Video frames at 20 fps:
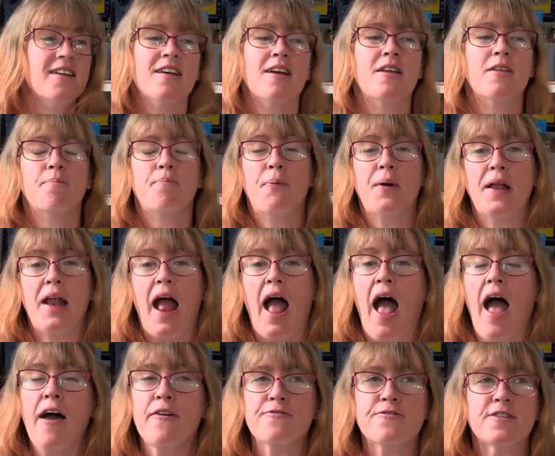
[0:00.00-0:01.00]
But
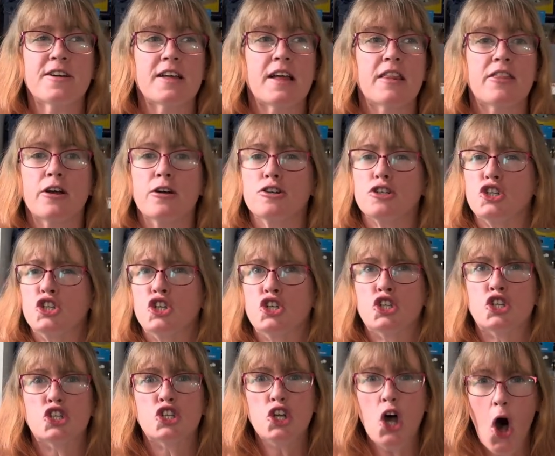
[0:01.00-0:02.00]
there are
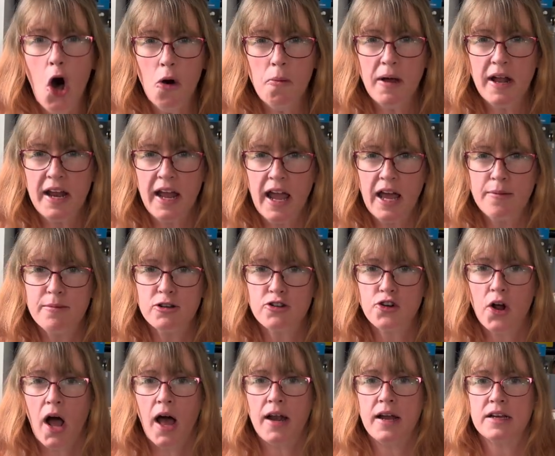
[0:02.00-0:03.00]
so many
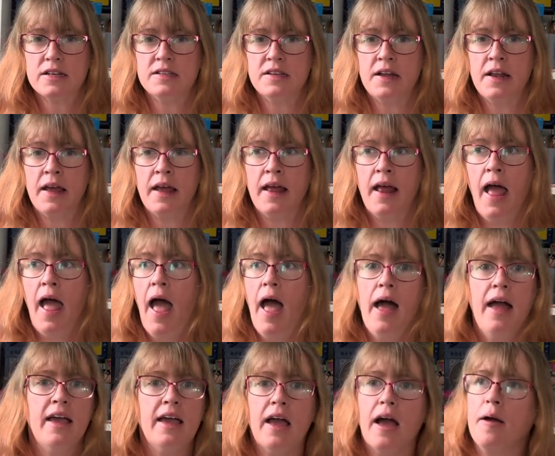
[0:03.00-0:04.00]
animatronics in it.
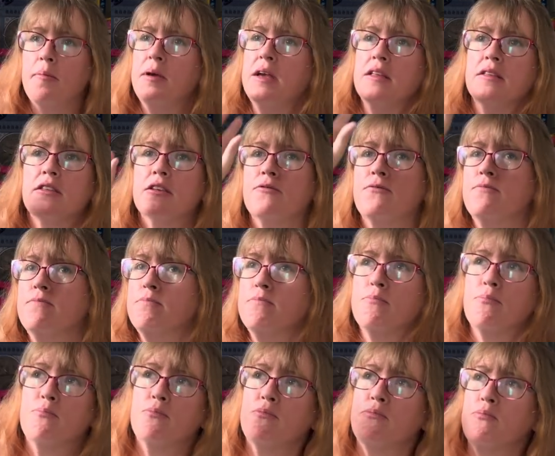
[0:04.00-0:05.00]
I mean, the
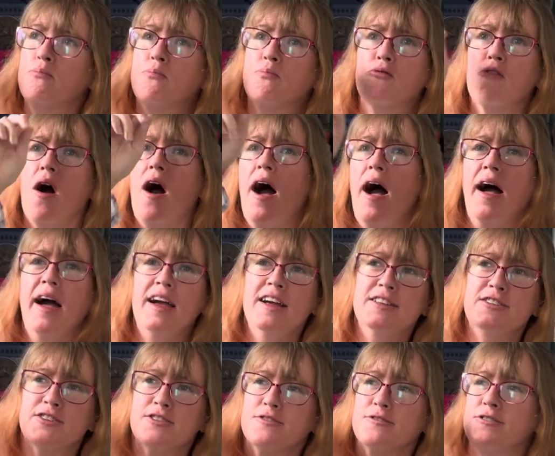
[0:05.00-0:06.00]

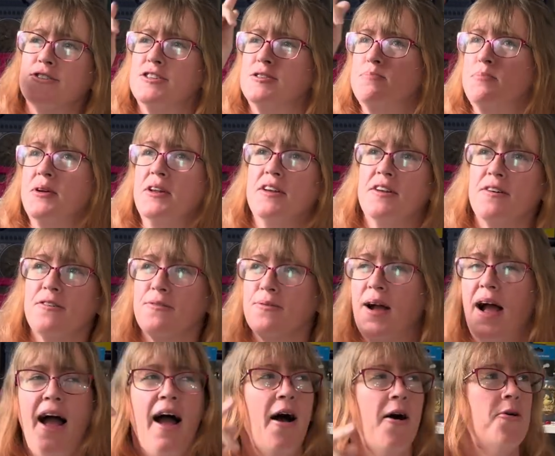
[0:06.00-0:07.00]
brides are spinning
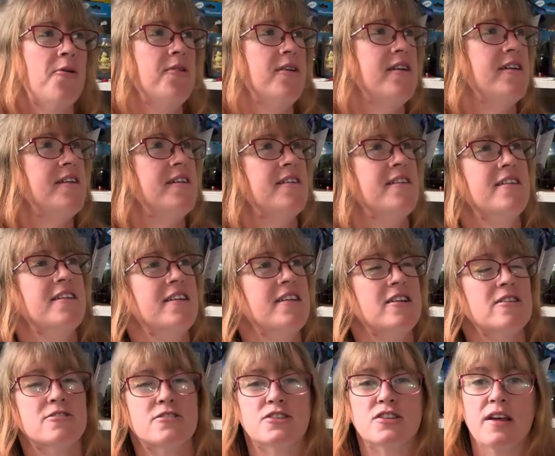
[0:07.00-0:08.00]
around and
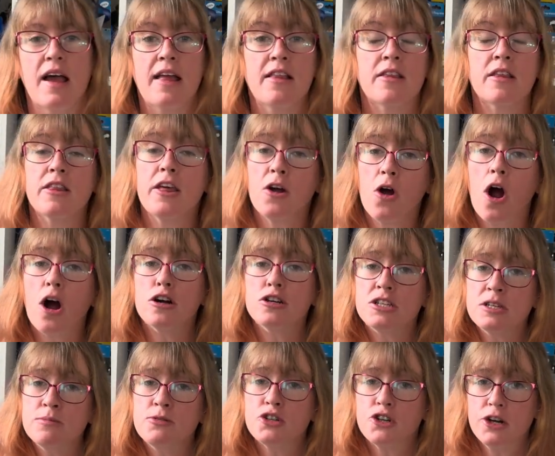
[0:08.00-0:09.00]
there are
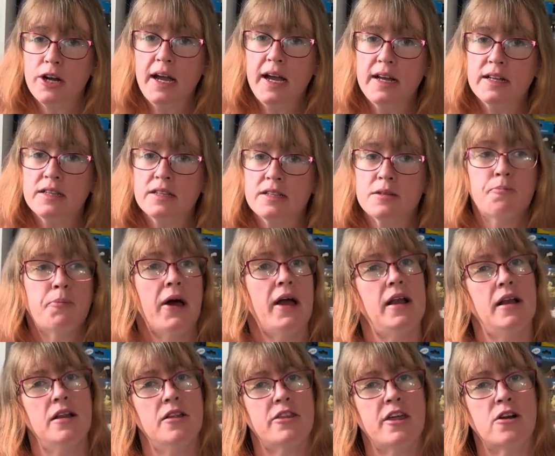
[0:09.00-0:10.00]
some screens,
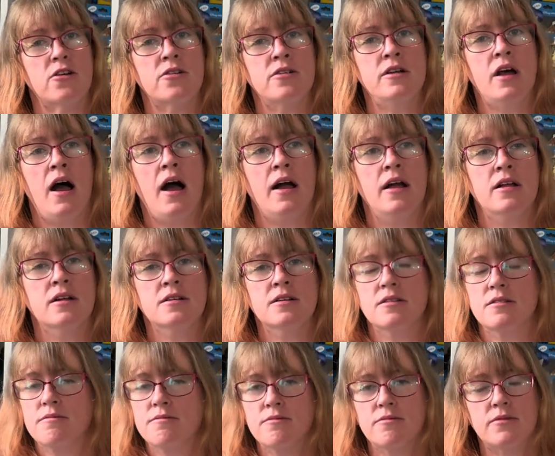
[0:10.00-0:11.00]
but they
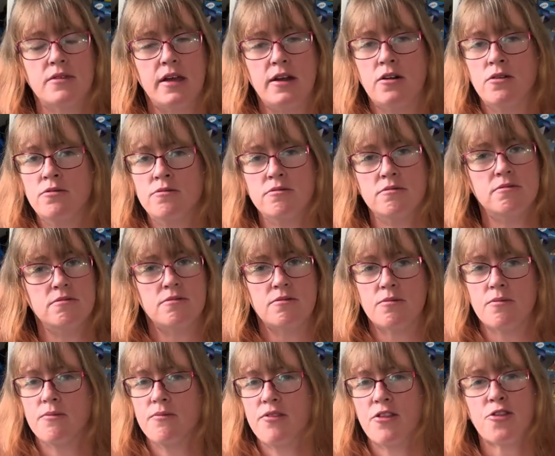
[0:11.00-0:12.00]
don't
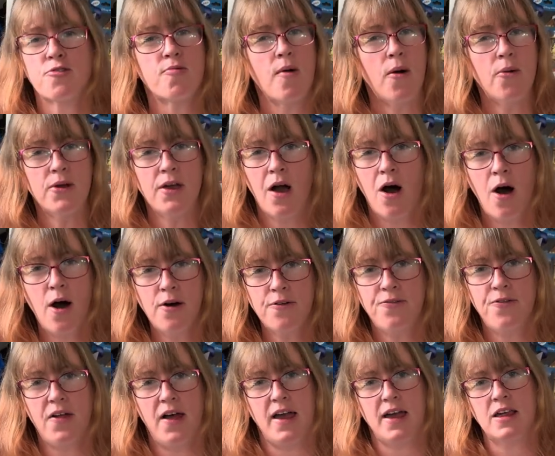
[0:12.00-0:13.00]
throw you
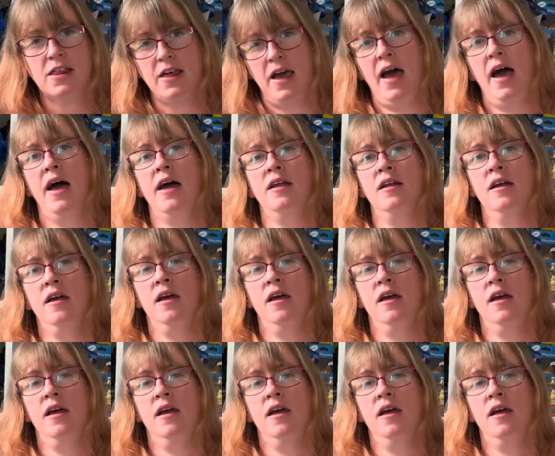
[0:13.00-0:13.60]
off like that.